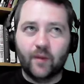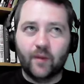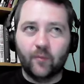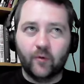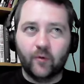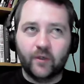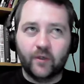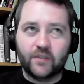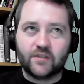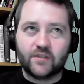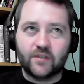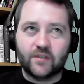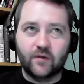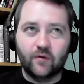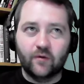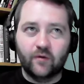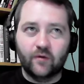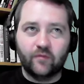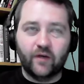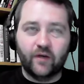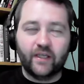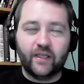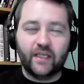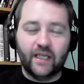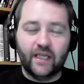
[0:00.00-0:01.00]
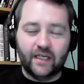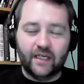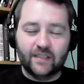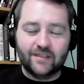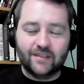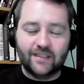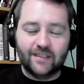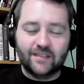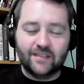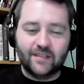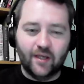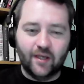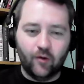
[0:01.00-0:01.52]
memory, so if I get a
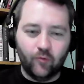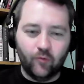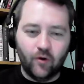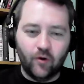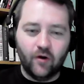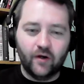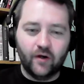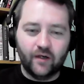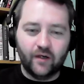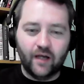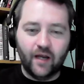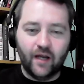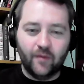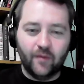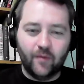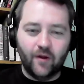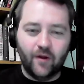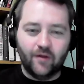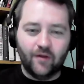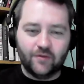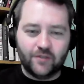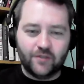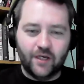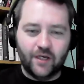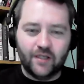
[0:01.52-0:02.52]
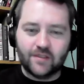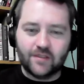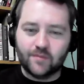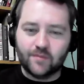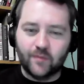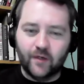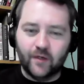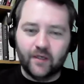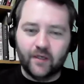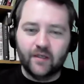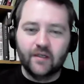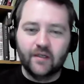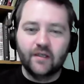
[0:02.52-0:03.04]
detail wrong, I apologize.
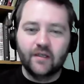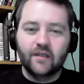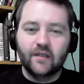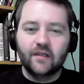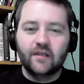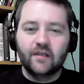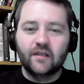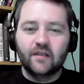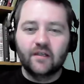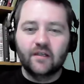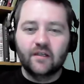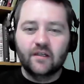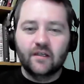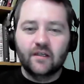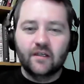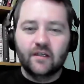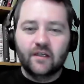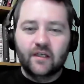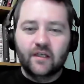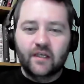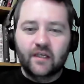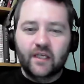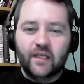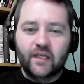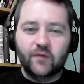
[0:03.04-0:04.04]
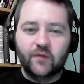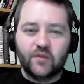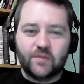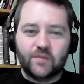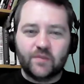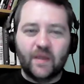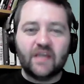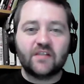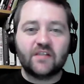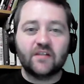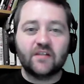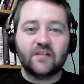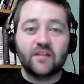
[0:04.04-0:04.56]
But he was
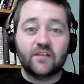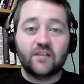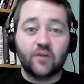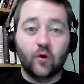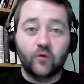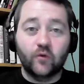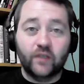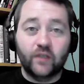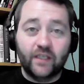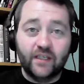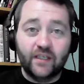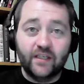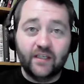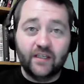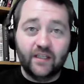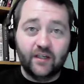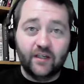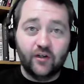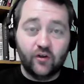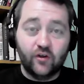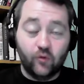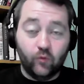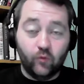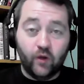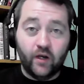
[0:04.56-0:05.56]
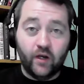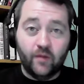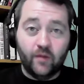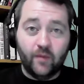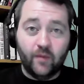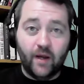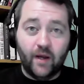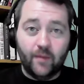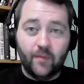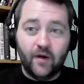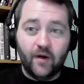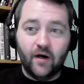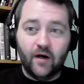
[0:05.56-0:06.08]
basically told that he needed to run it
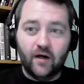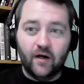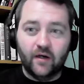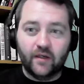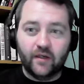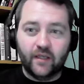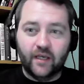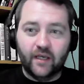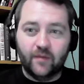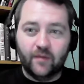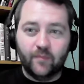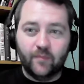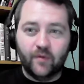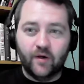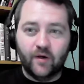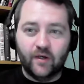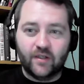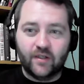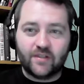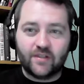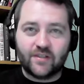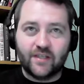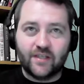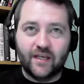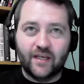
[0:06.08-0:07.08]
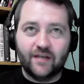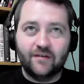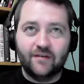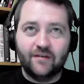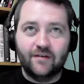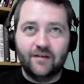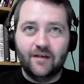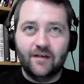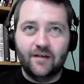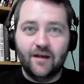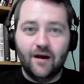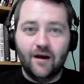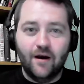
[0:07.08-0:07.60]
by Punk, and Punk said
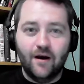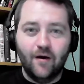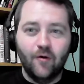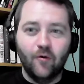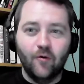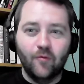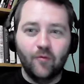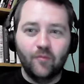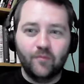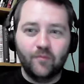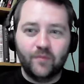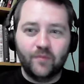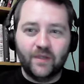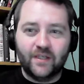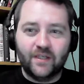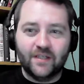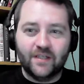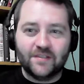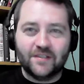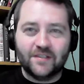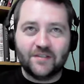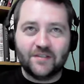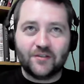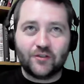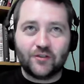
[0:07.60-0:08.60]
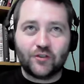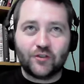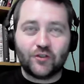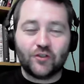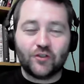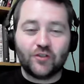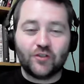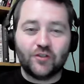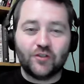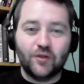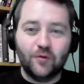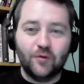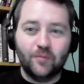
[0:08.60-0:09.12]
no because it's
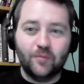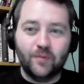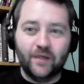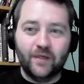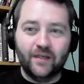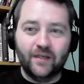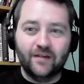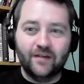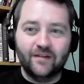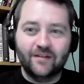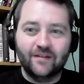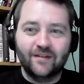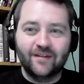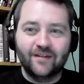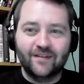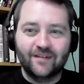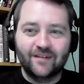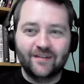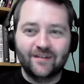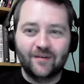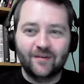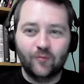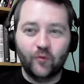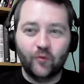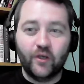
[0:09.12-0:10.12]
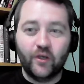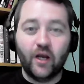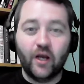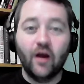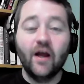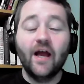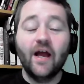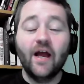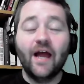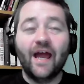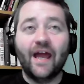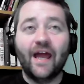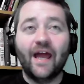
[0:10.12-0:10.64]
stupid. We don't,
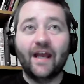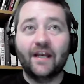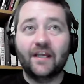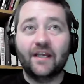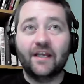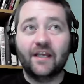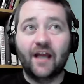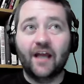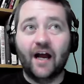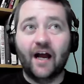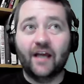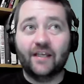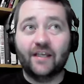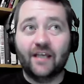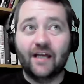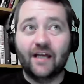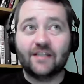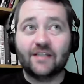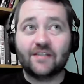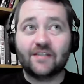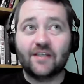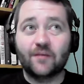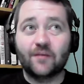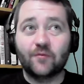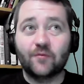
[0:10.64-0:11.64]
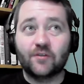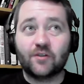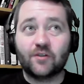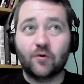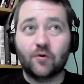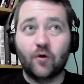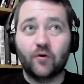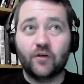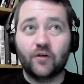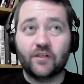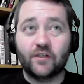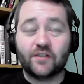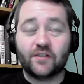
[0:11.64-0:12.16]
and I guess he was
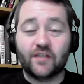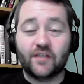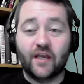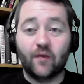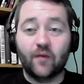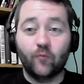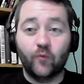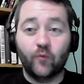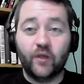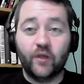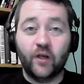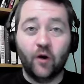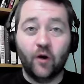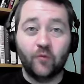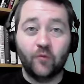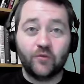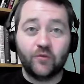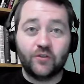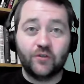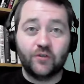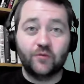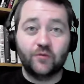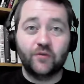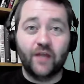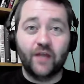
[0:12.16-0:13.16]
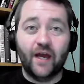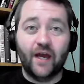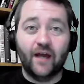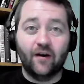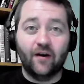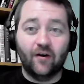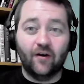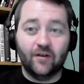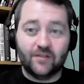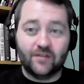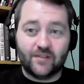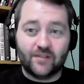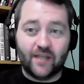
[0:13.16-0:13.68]
quoted as saying, "We don't do that
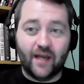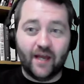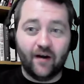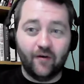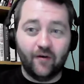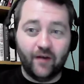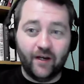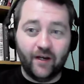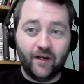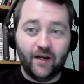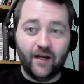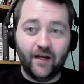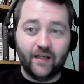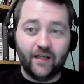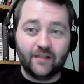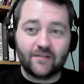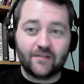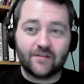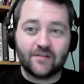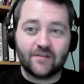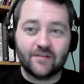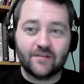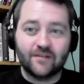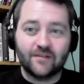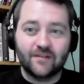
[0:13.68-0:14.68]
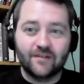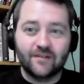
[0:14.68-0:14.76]
on Saturday nights."